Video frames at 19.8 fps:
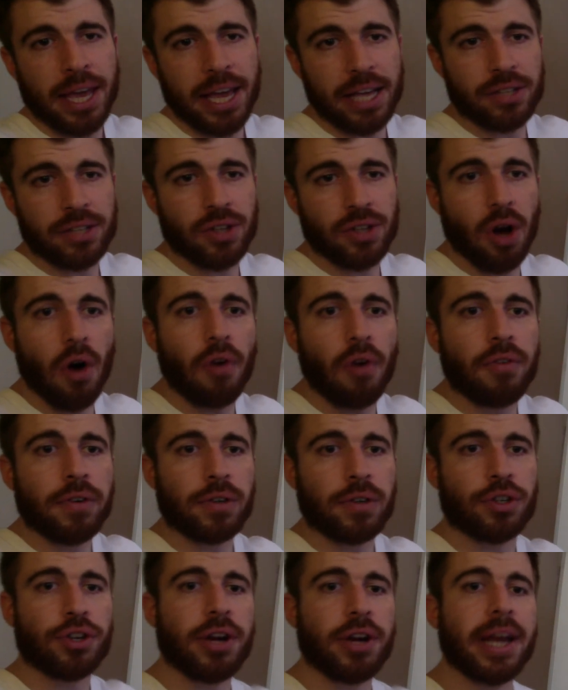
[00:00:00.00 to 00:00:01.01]
is
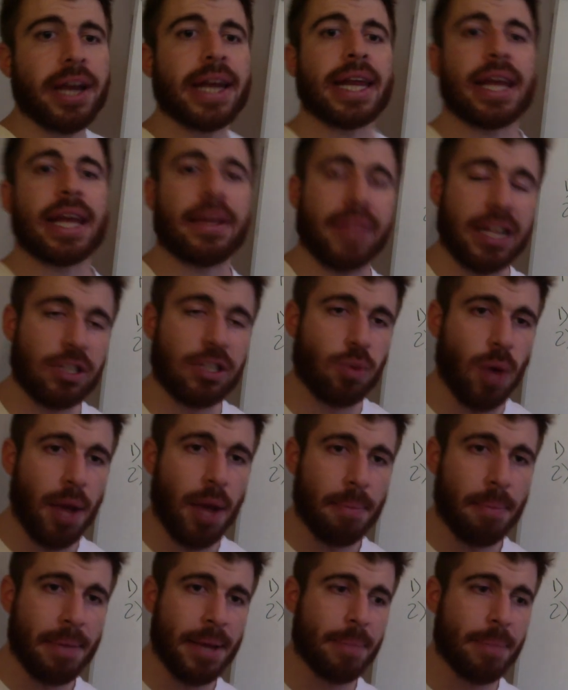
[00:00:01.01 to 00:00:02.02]
overtraining, and that's
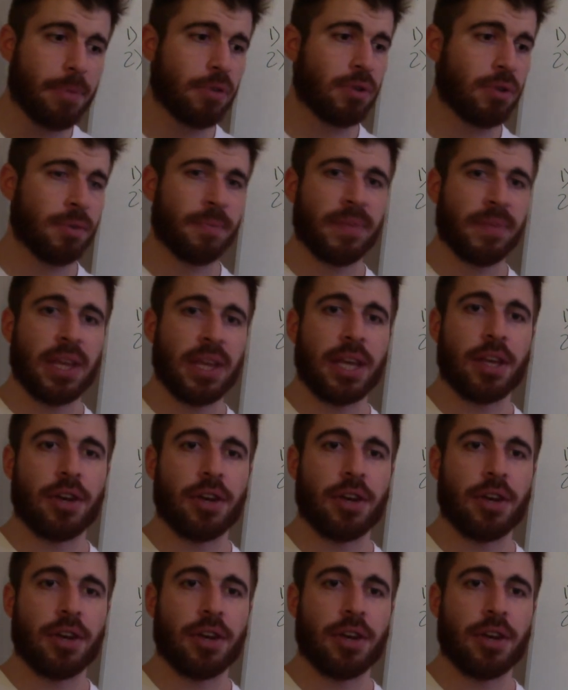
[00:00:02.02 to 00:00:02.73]
why people,